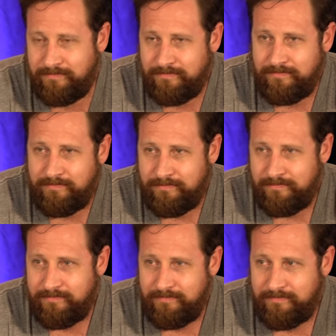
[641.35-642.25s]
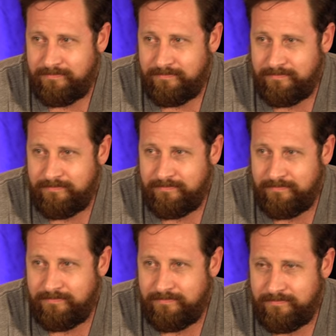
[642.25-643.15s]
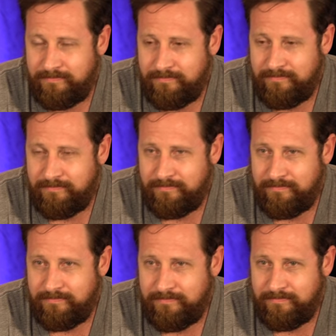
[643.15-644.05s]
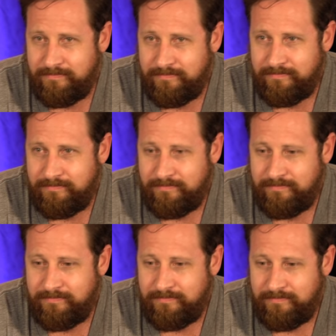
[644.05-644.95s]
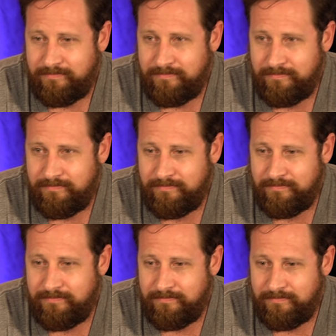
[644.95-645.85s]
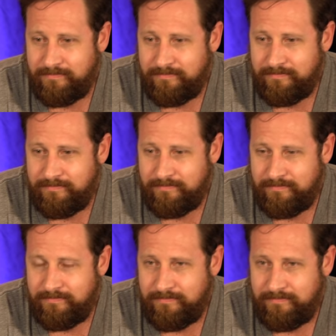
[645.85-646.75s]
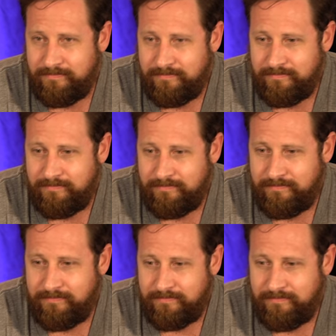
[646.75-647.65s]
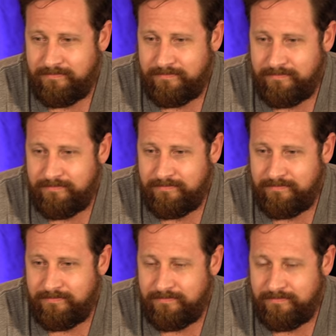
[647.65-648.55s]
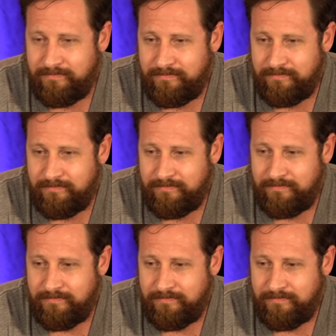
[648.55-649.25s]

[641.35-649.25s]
(silent)